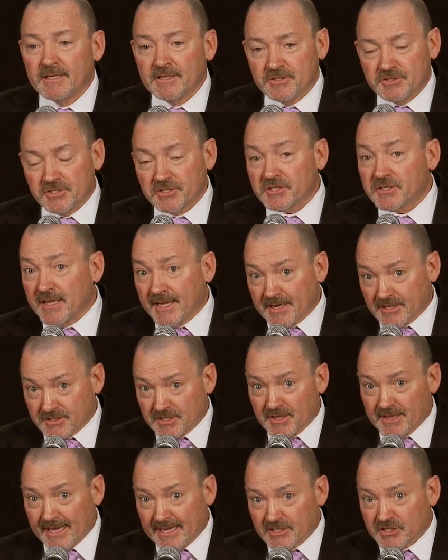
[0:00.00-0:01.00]
just thanks
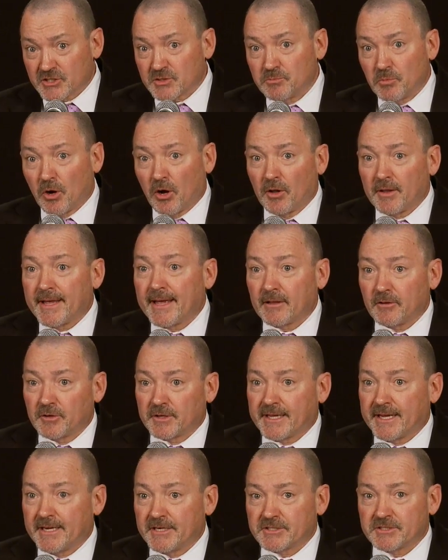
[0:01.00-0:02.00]
to that small
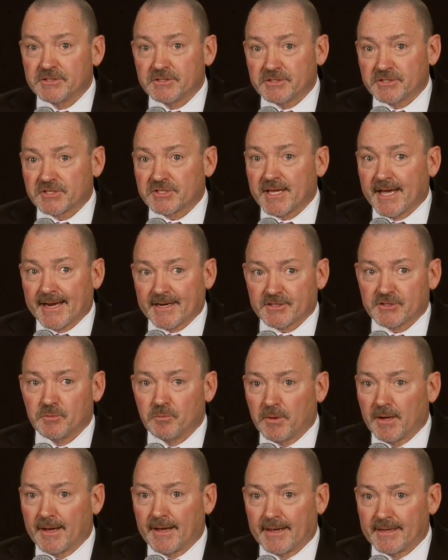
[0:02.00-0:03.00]
allocation to stocks and
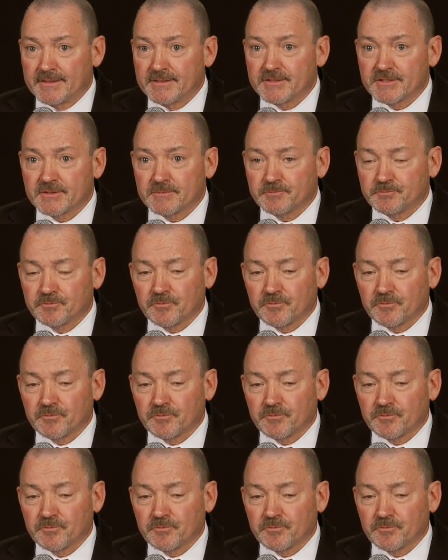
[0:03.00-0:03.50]
bonds.